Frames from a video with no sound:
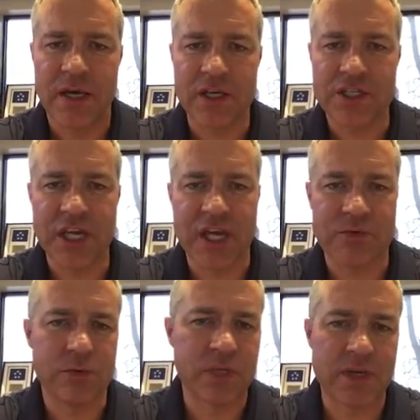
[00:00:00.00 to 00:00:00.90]
she
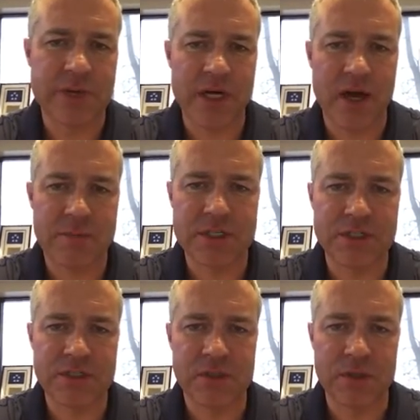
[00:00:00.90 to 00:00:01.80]
has real limited
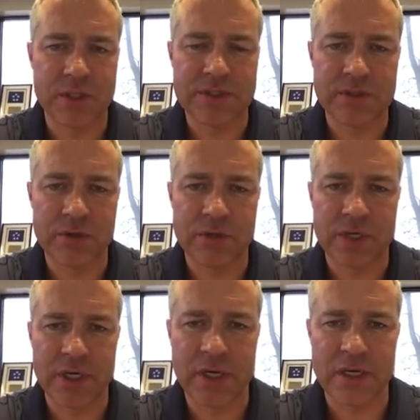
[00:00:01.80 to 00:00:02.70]
options too. And so,
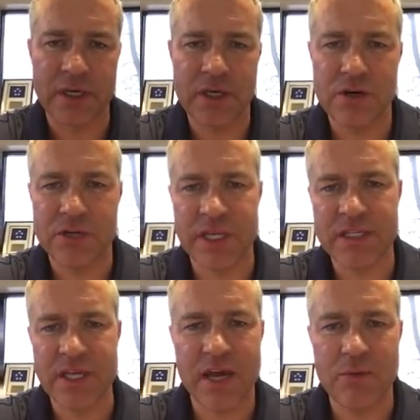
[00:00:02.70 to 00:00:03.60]

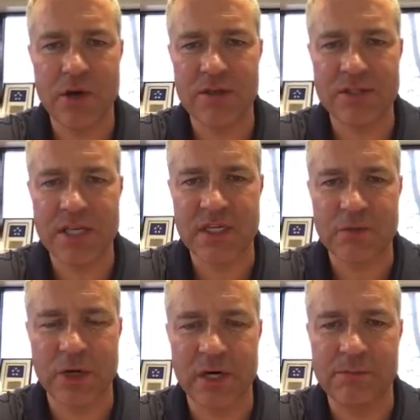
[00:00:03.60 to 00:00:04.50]
it's kind of one of those
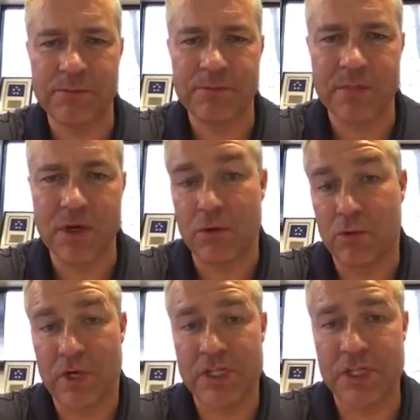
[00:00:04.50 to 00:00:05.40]
things where,
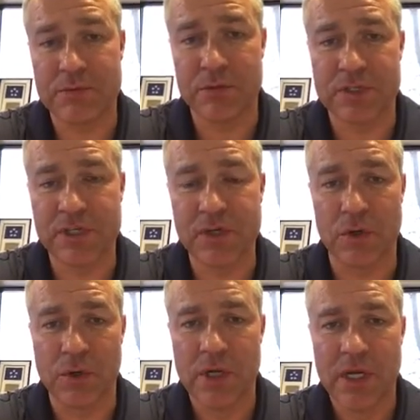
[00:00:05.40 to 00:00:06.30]
what is she supposed to
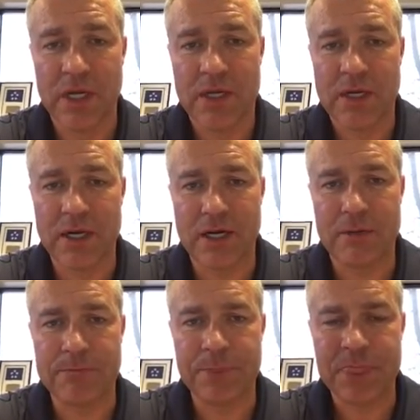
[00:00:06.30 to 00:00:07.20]
do?
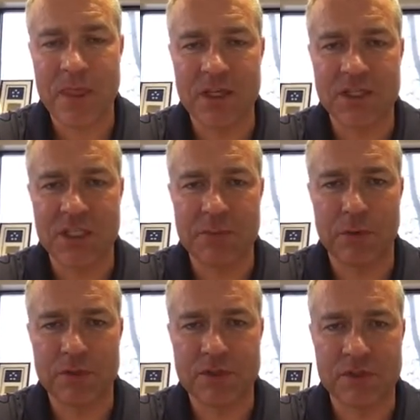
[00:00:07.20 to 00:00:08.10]
Is she
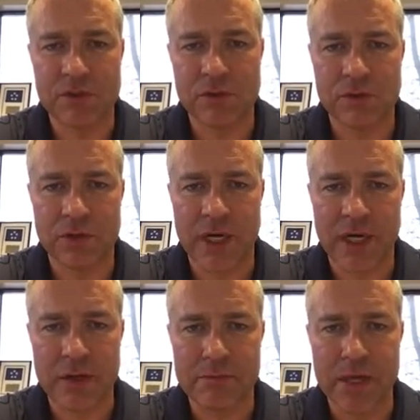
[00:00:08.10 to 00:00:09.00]
supposed
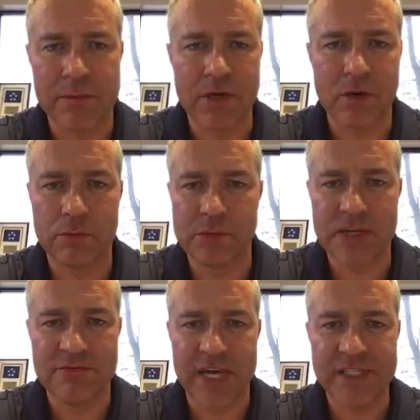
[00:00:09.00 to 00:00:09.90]
to maybe go
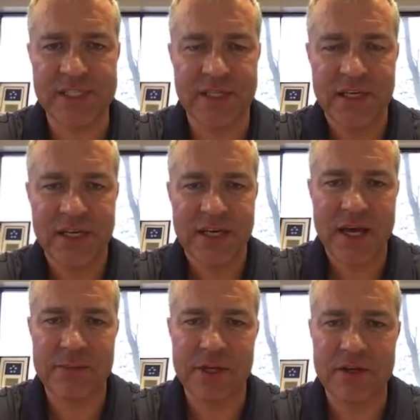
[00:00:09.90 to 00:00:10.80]
invest a
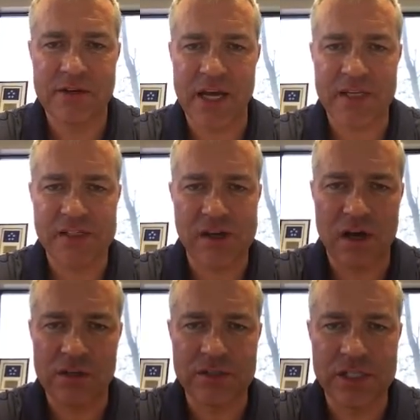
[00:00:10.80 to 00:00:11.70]
couple
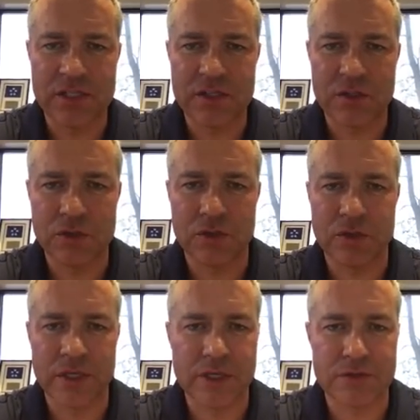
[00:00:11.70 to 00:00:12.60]
$100,000
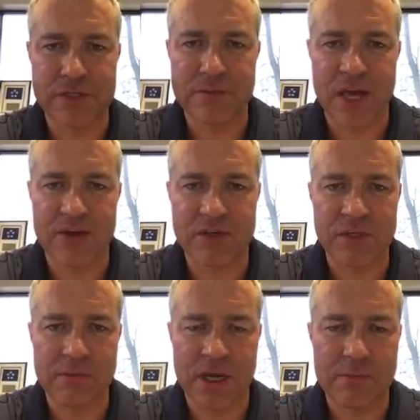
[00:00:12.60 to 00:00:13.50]
into some kind of
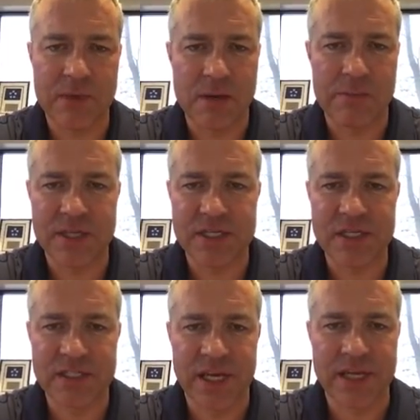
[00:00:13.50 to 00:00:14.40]
a
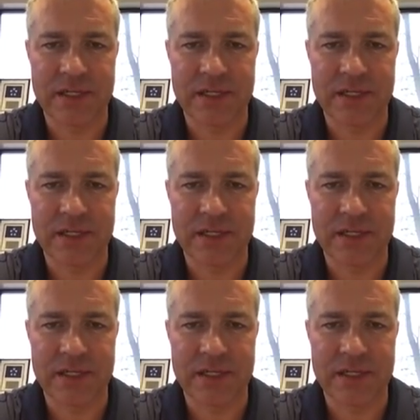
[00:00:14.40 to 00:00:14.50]
business, like